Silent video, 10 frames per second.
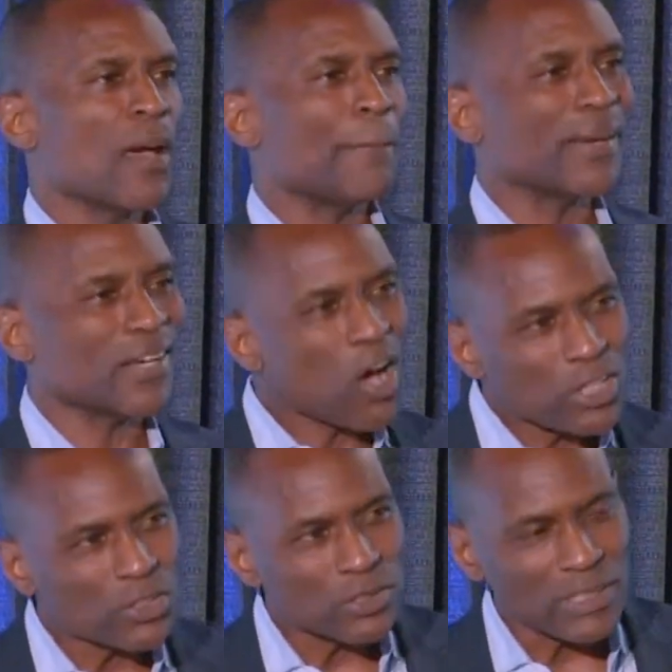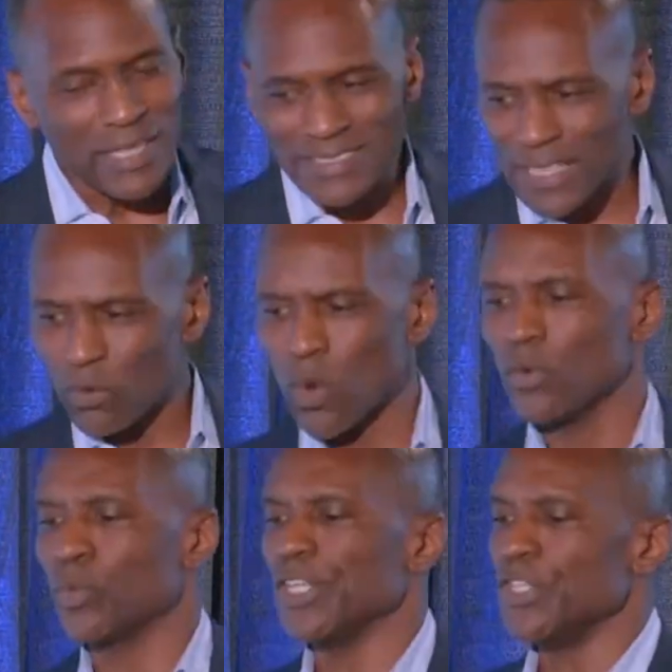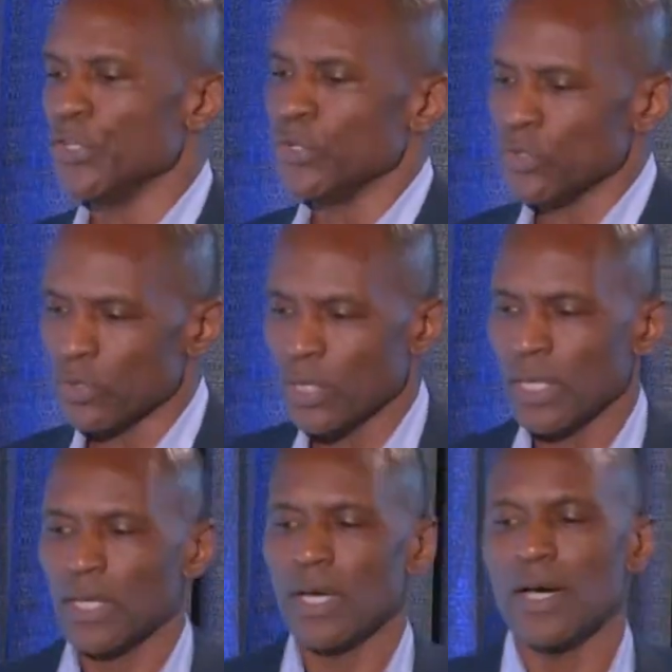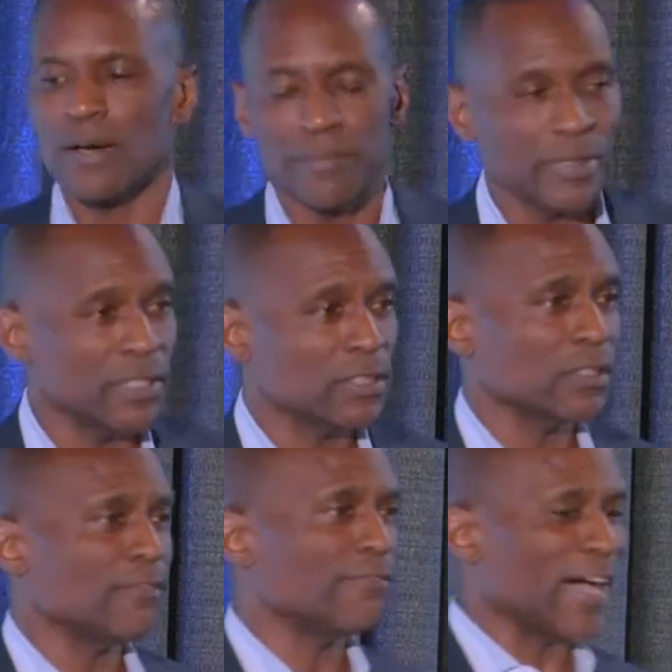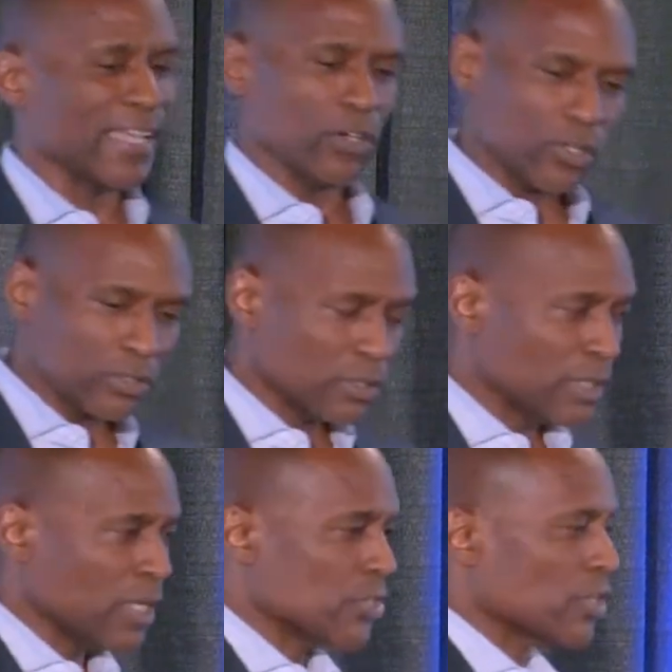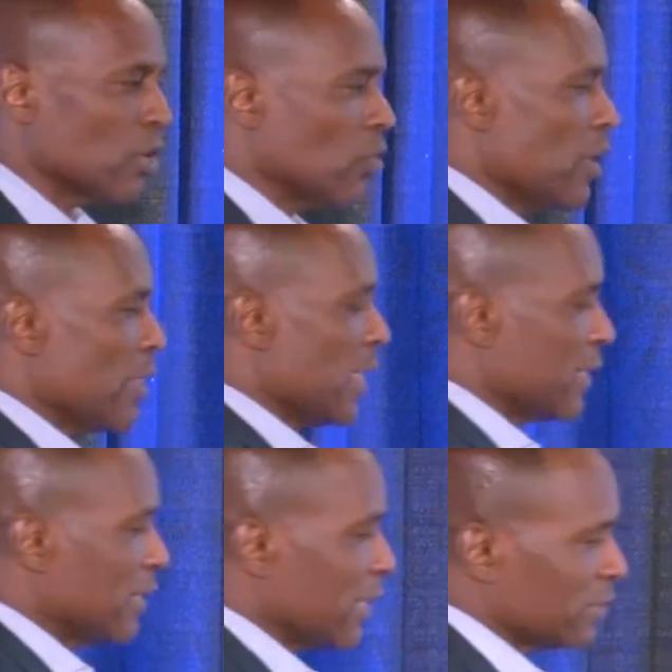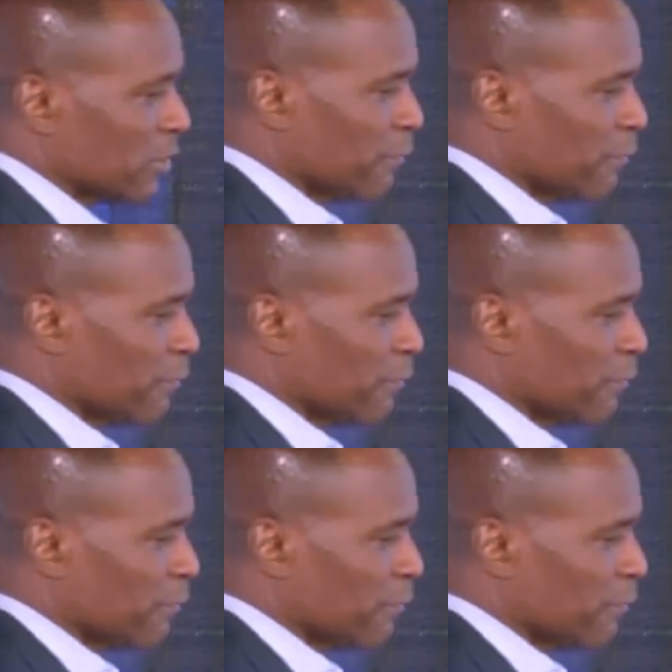But it also says that what we do is vital. So that's the